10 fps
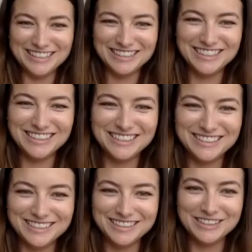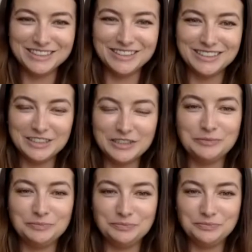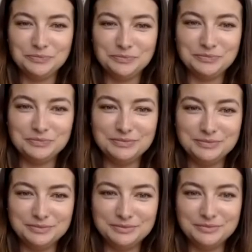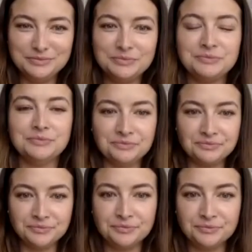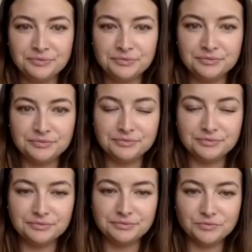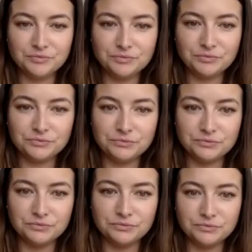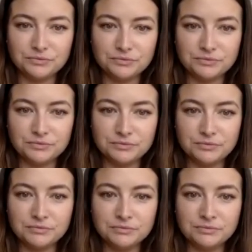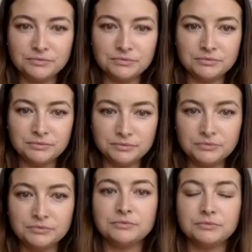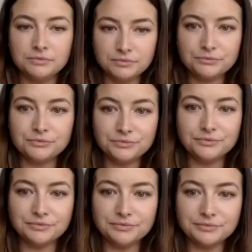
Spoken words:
The person shown says nothing.